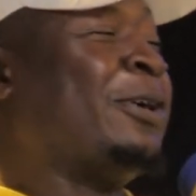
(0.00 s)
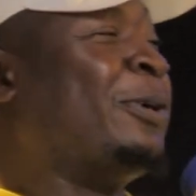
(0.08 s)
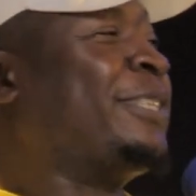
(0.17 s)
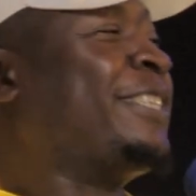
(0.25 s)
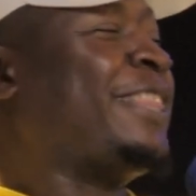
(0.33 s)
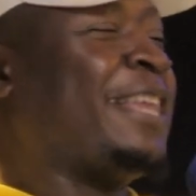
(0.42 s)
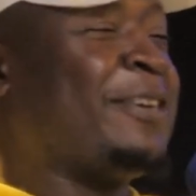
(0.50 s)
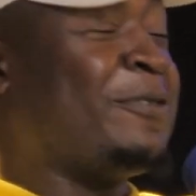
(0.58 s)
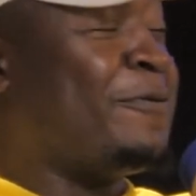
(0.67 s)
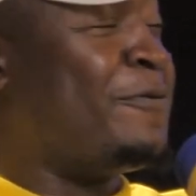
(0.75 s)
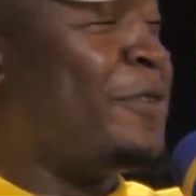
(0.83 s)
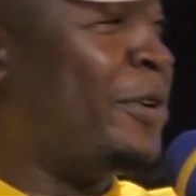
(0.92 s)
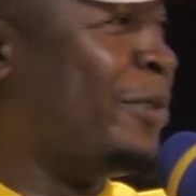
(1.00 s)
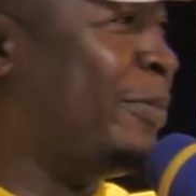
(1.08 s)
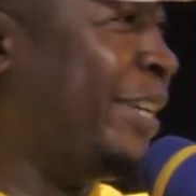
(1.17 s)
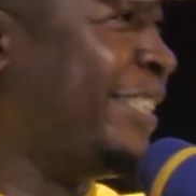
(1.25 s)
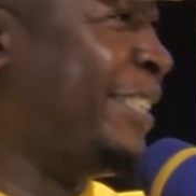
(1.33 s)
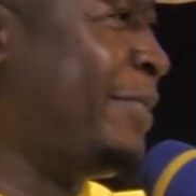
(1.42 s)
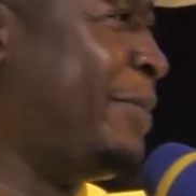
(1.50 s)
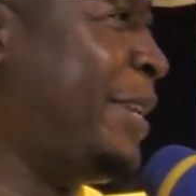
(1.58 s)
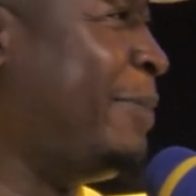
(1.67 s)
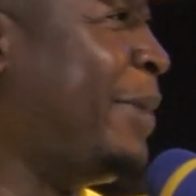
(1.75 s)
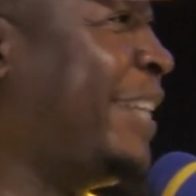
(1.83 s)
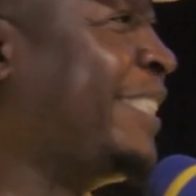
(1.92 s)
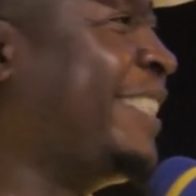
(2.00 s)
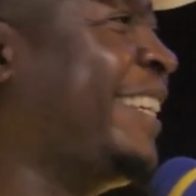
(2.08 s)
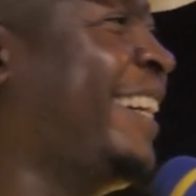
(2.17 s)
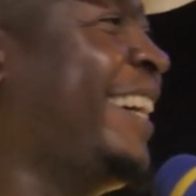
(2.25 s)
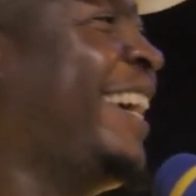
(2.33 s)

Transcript: Coach, thank you very much. It's been amazing.